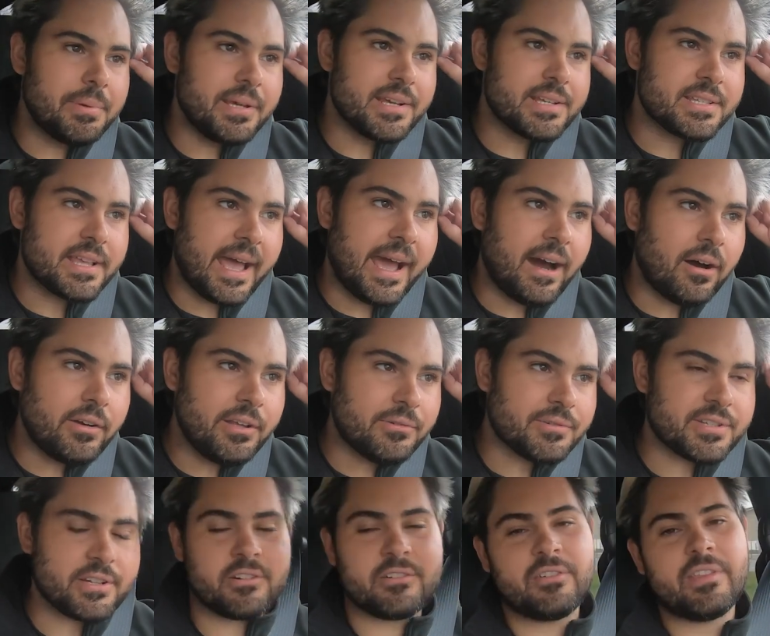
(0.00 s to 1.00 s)
because Audi was
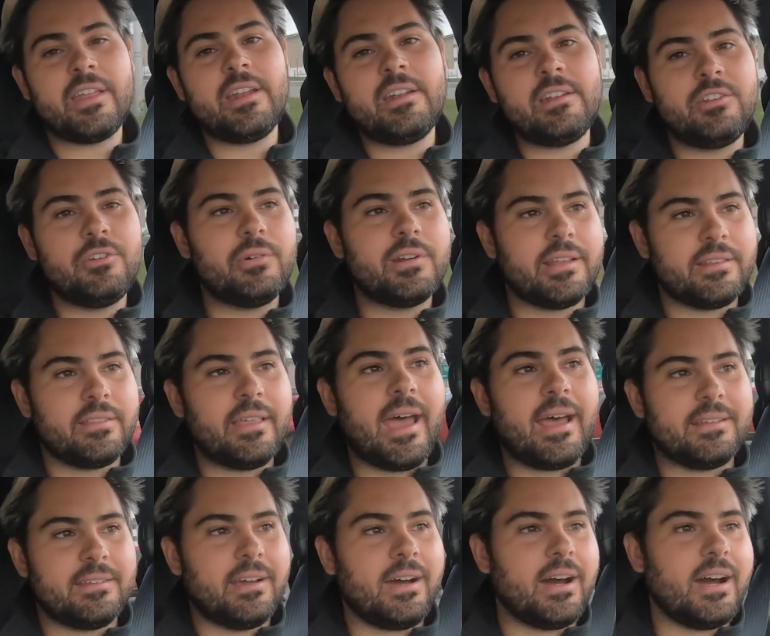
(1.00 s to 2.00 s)
there, or they didn't do it at
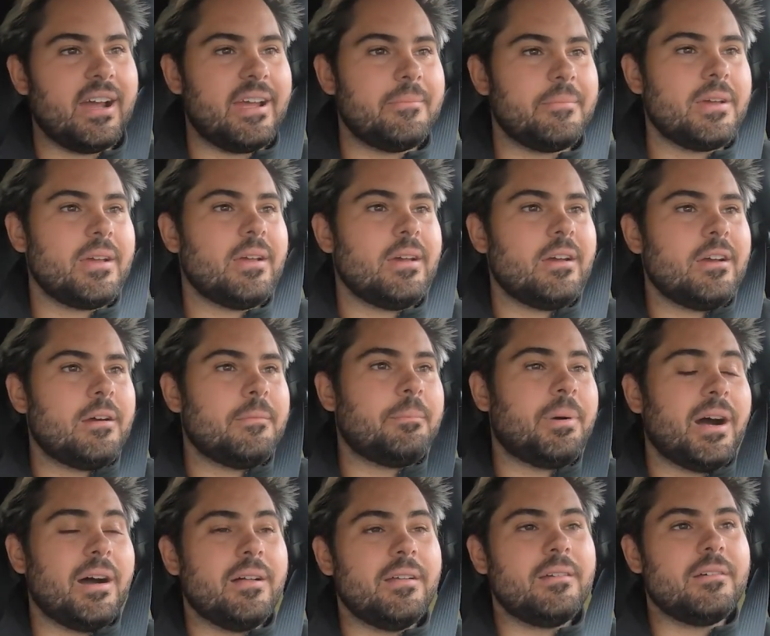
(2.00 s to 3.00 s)
that time.
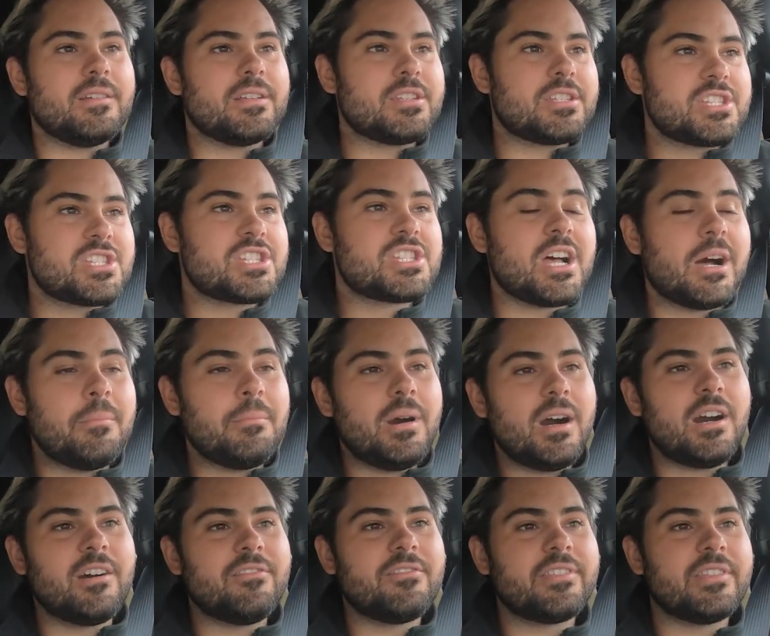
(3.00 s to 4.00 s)
But some
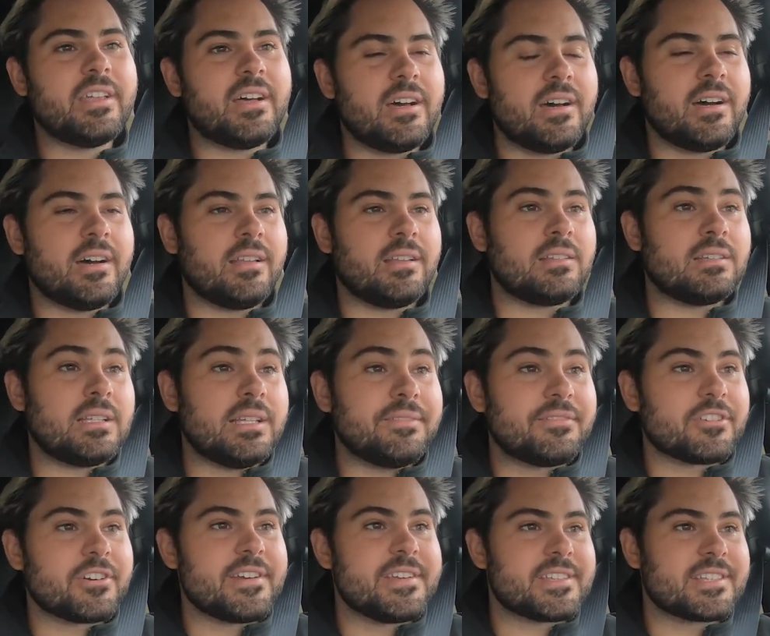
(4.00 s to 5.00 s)
of the
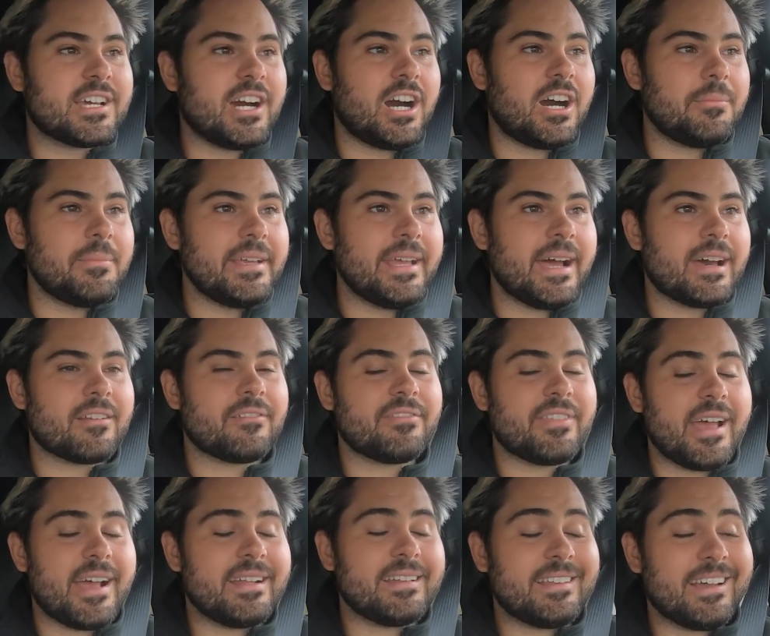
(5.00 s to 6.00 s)
liveries coming out of
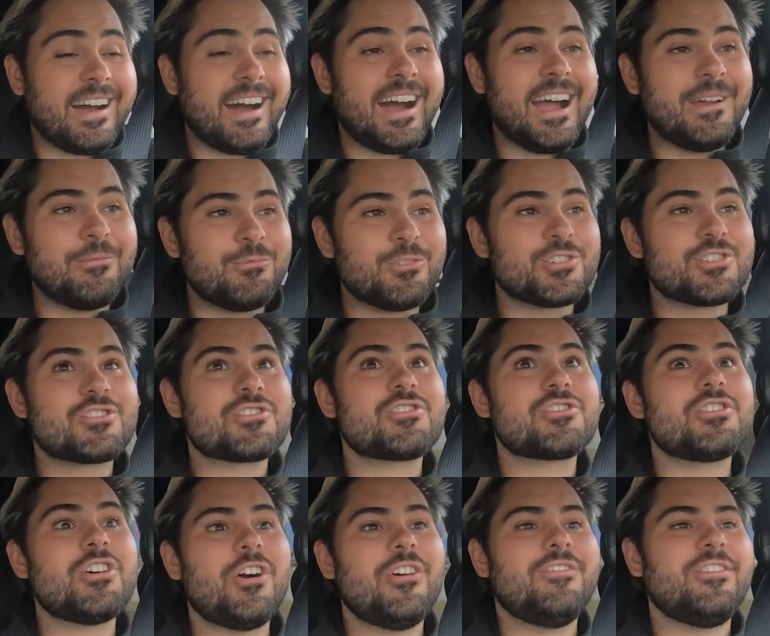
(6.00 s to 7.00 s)
that time was
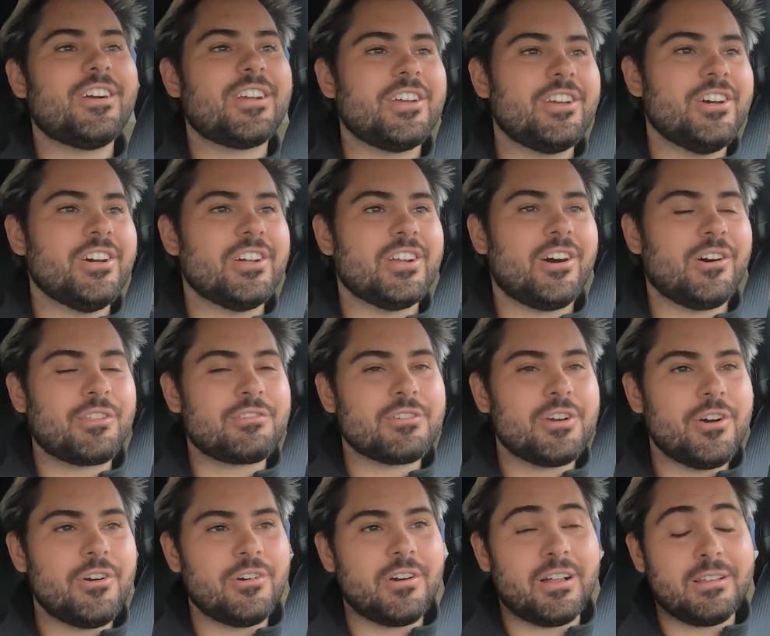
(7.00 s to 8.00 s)
so fucking good.
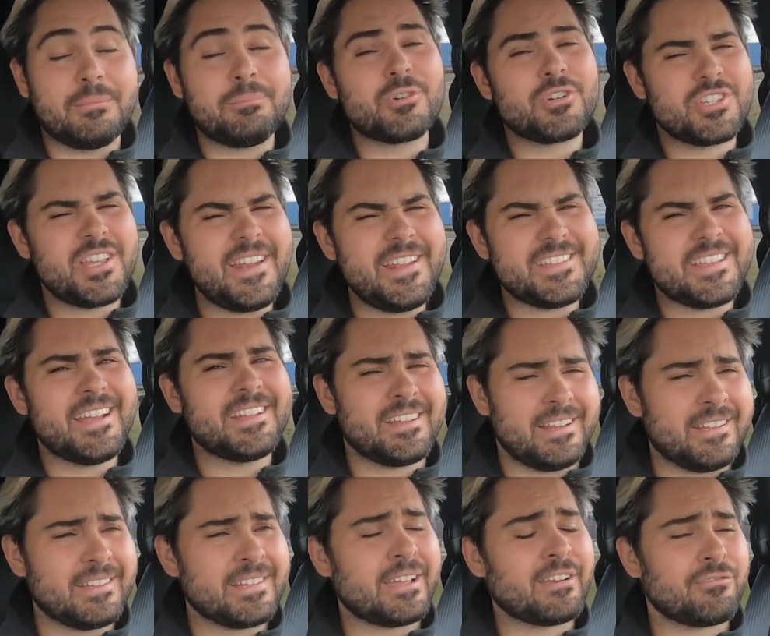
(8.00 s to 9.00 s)
Mercedes
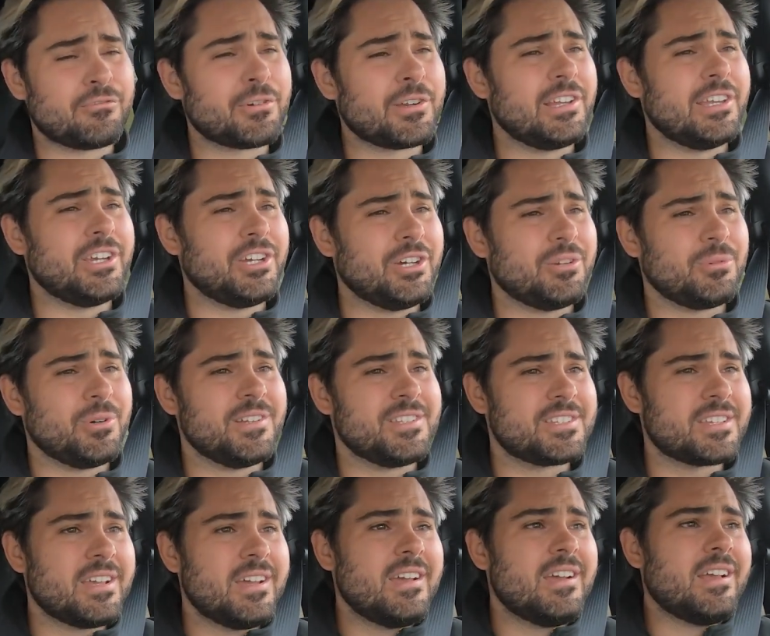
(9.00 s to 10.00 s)
had like really good ones.
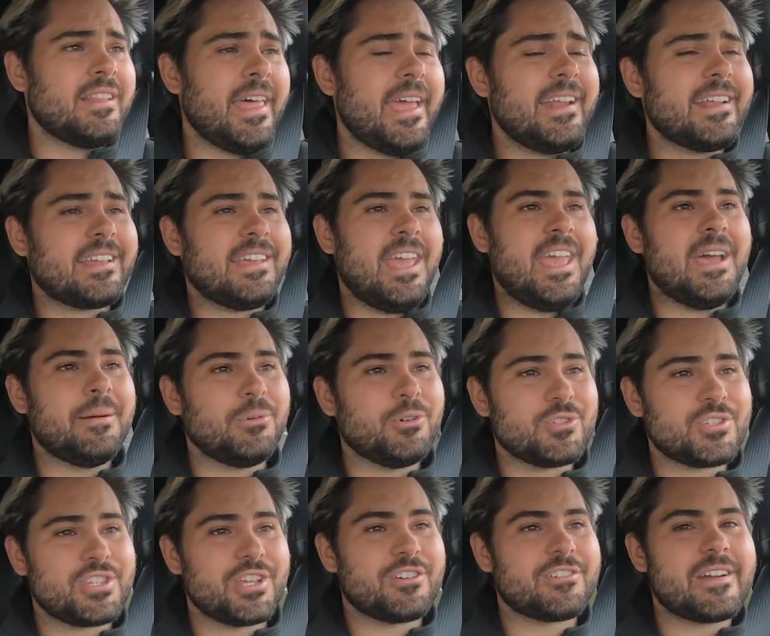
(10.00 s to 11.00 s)
They had a Camel
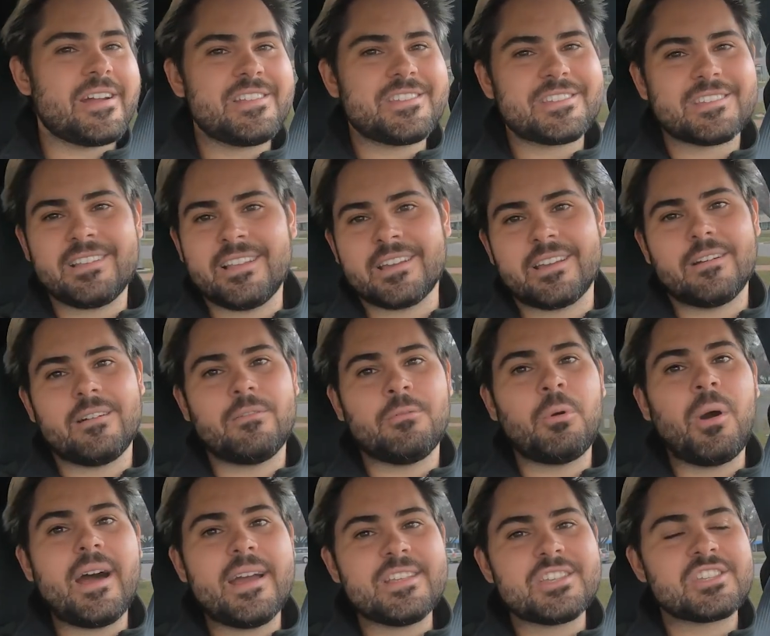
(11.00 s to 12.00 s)
cigarettes. Like,
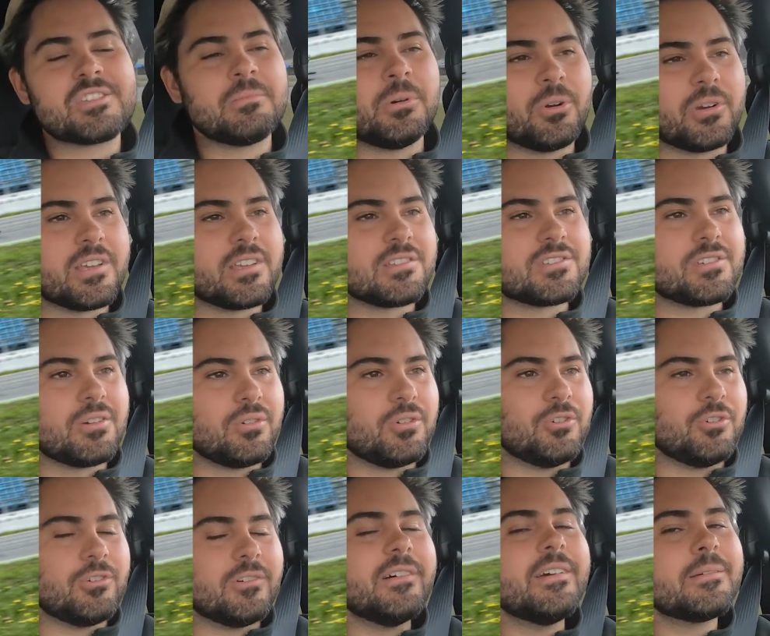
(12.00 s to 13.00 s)
why is smoking so
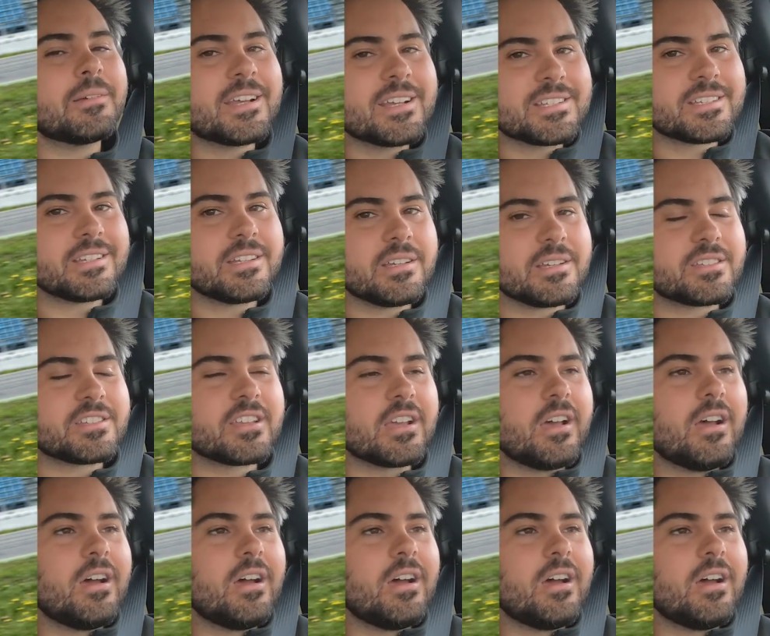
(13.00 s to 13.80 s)
cool? Because it is.